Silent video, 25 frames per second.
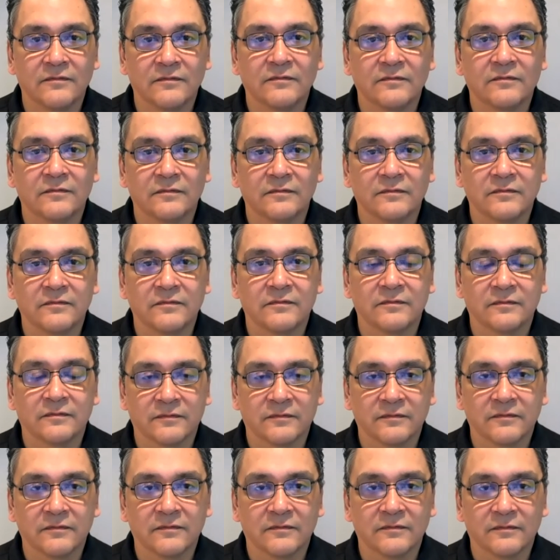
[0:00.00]

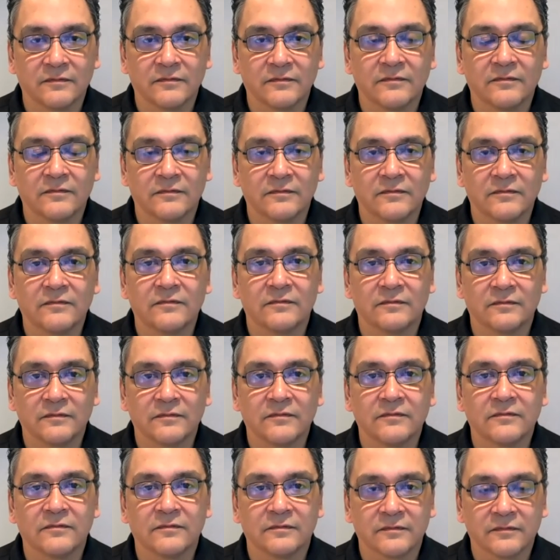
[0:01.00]

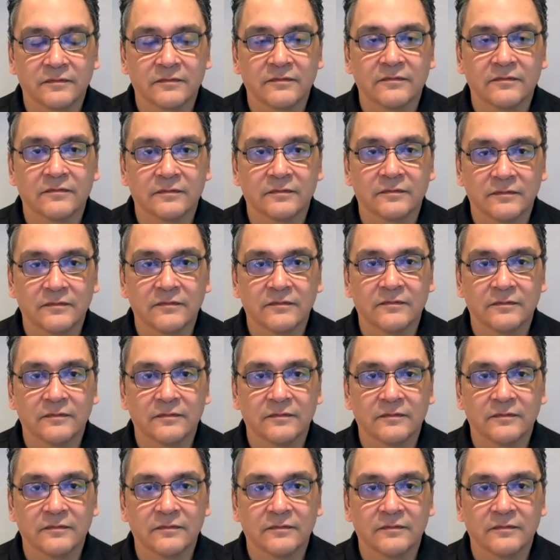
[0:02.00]
No words are spoken by the person on screen.